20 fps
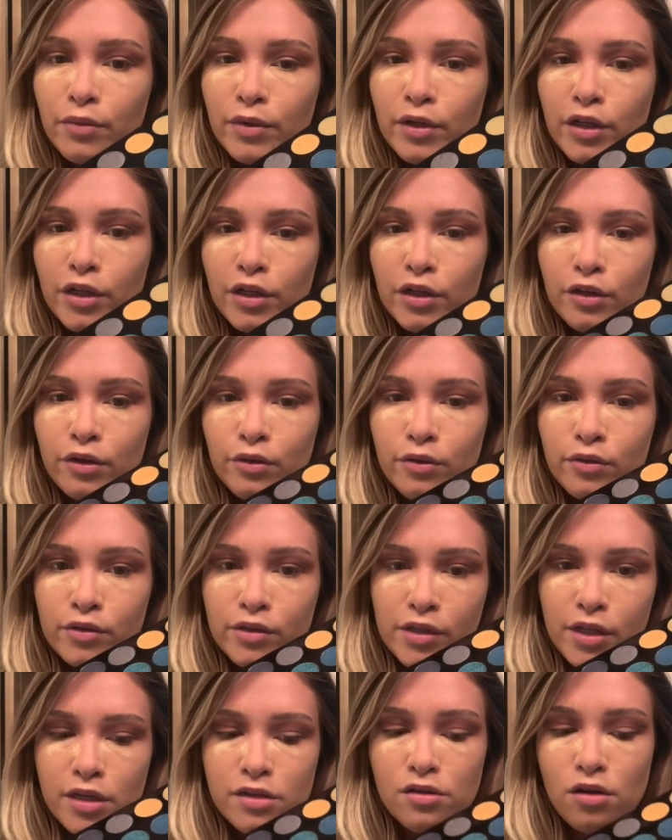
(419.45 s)
we're going to use
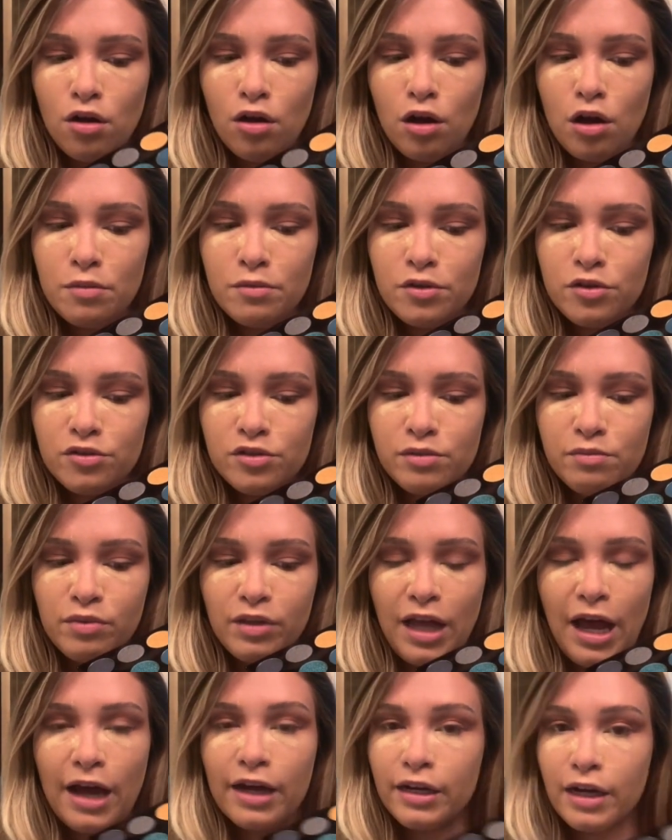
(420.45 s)
this almost
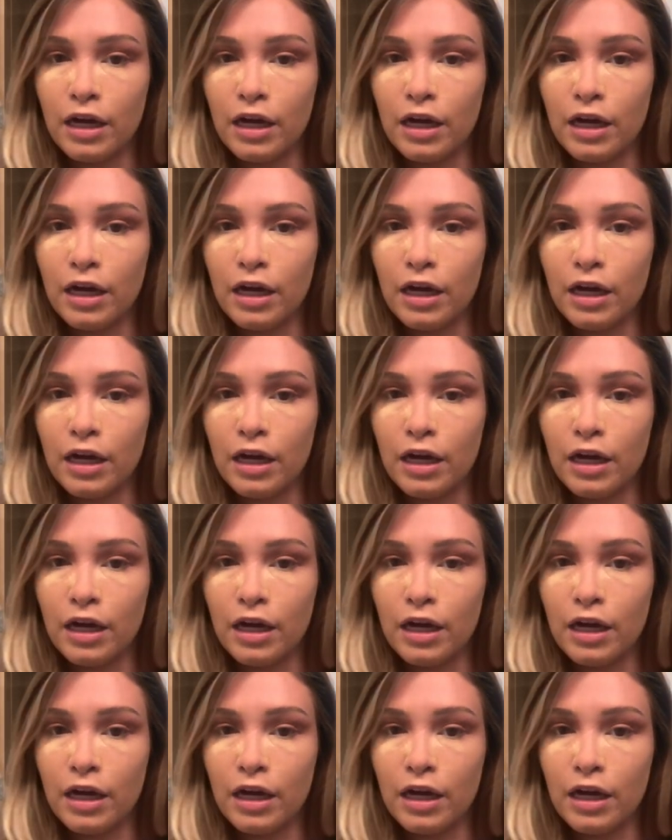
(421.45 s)
black